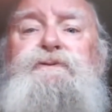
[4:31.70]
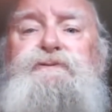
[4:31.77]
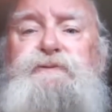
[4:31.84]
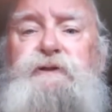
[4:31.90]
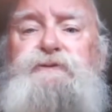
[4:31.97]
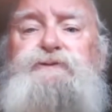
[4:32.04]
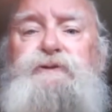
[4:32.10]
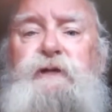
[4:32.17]

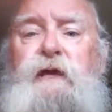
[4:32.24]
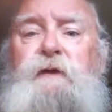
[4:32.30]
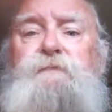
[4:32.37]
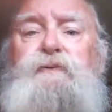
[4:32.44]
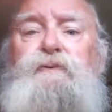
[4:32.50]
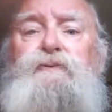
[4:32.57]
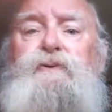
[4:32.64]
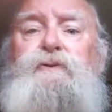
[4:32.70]
snitch an
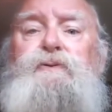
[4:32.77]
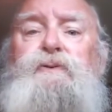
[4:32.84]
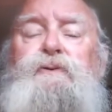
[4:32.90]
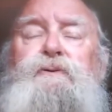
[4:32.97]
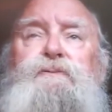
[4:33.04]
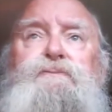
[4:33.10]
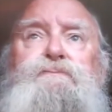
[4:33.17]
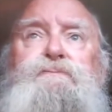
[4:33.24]
apple
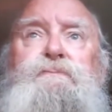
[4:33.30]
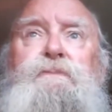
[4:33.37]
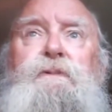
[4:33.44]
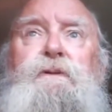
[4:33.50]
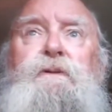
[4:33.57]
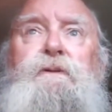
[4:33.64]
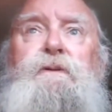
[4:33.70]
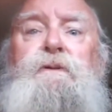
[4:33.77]
or
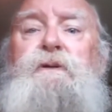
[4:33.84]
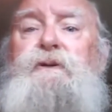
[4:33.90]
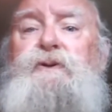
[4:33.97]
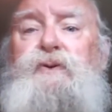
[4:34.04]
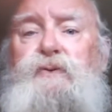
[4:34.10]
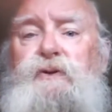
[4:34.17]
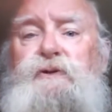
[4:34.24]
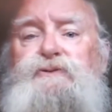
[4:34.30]
an
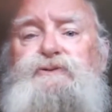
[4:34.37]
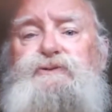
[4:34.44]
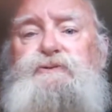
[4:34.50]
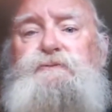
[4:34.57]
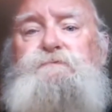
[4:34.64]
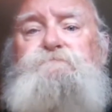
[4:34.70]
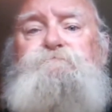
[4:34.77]
orange.